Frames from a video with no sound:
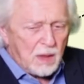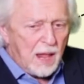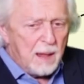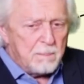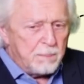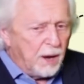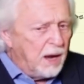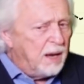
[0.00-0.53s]

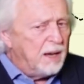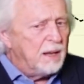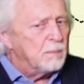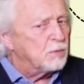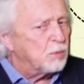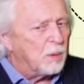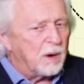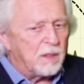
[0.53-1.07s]
And
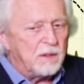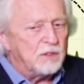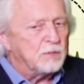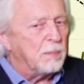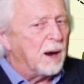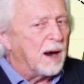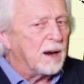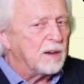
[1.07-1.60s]
palladium's one of
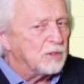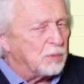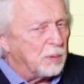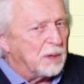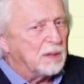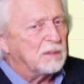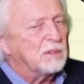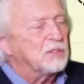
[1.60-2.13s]
these markets,
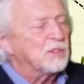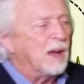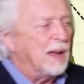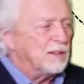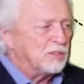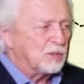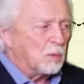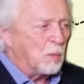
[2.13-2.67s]
when it
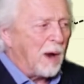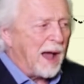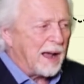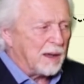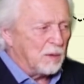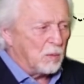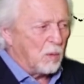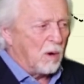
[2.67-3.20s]
decides to
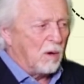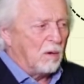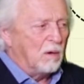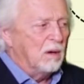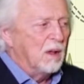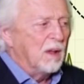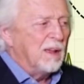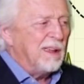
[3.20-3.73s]
rock and roll,